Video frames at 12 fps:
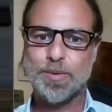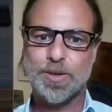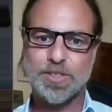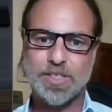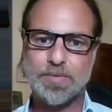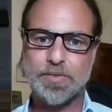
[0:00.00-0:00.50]

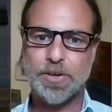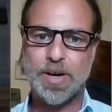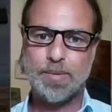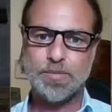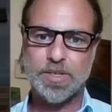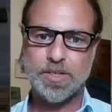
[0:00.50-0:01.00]
Because 7
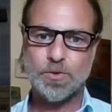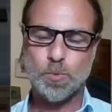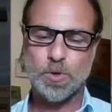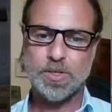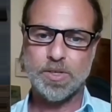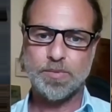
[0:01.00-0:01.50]
grams is
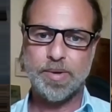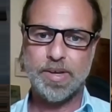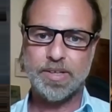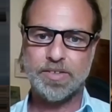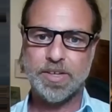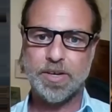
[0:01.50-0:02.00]
what is
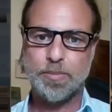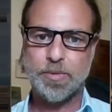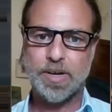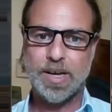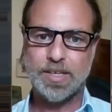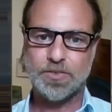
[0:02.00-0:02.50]
being
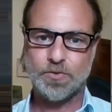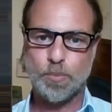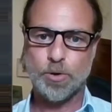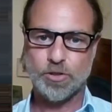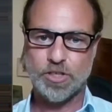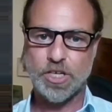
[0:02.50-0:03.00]
decriminalized
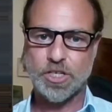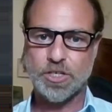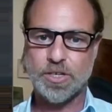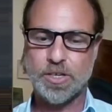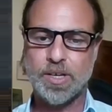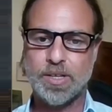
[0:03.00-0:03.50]
for
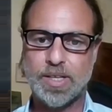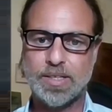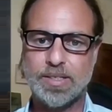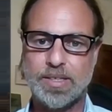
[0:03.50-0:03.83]
possession, that